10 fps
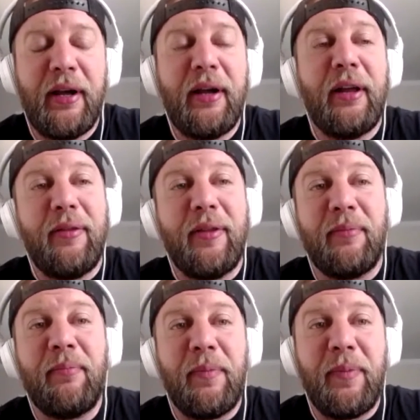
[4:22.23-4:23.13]

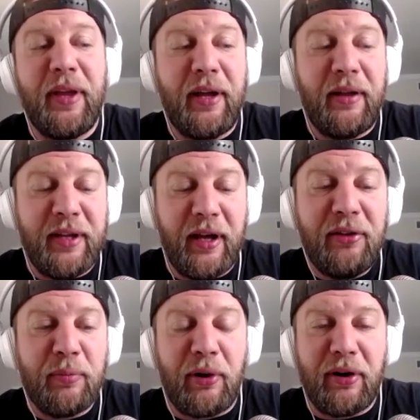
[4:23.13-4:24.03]
The other
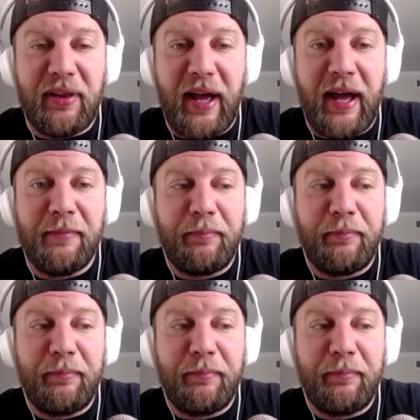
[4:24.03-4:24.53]
part of that